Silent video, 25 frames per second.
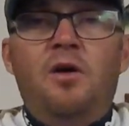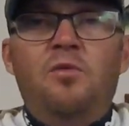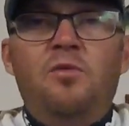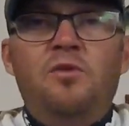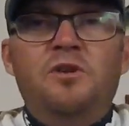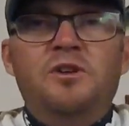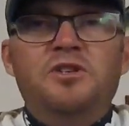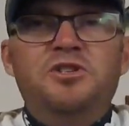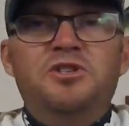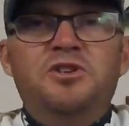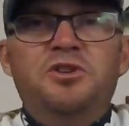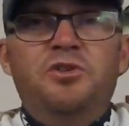
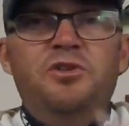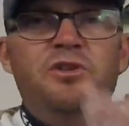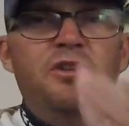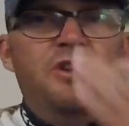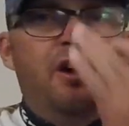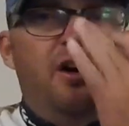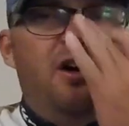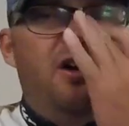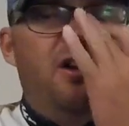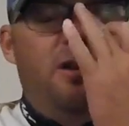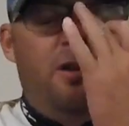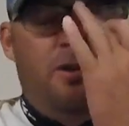want to show
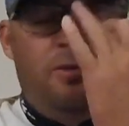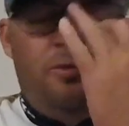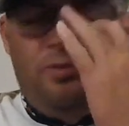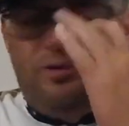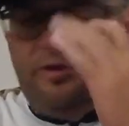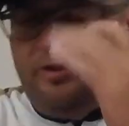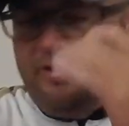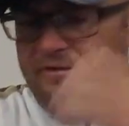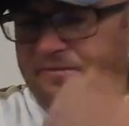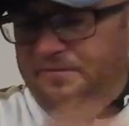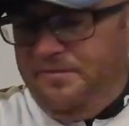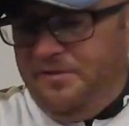y'all a
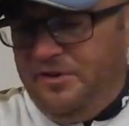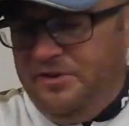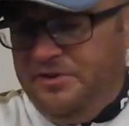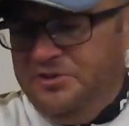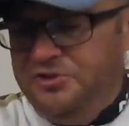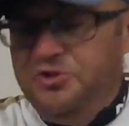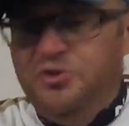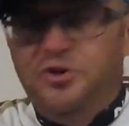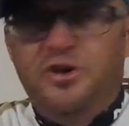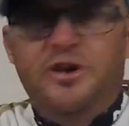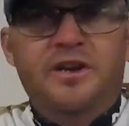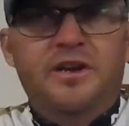really fun
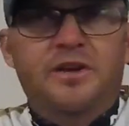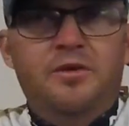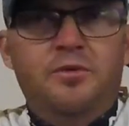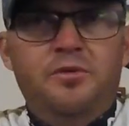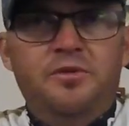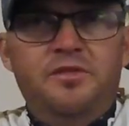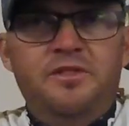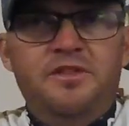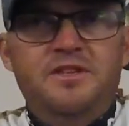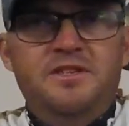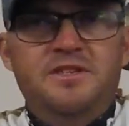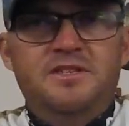trick
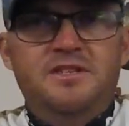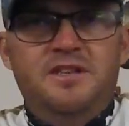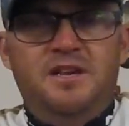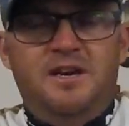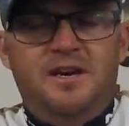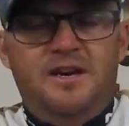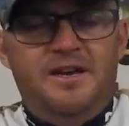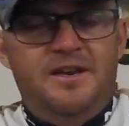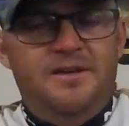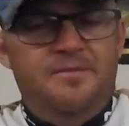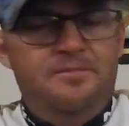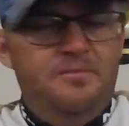with this
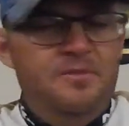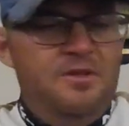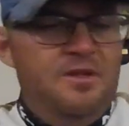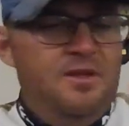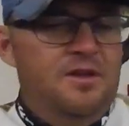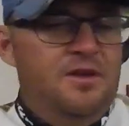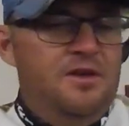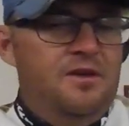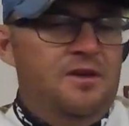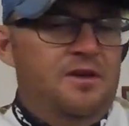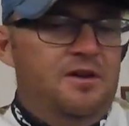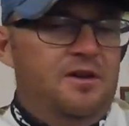knot.
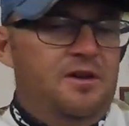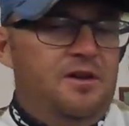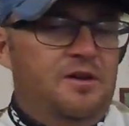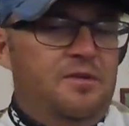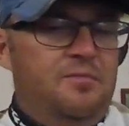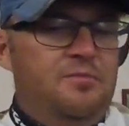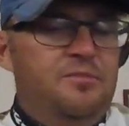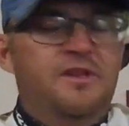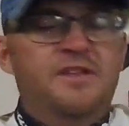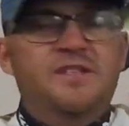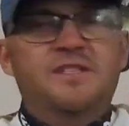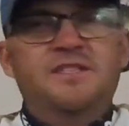
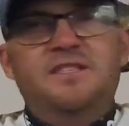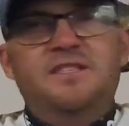Let's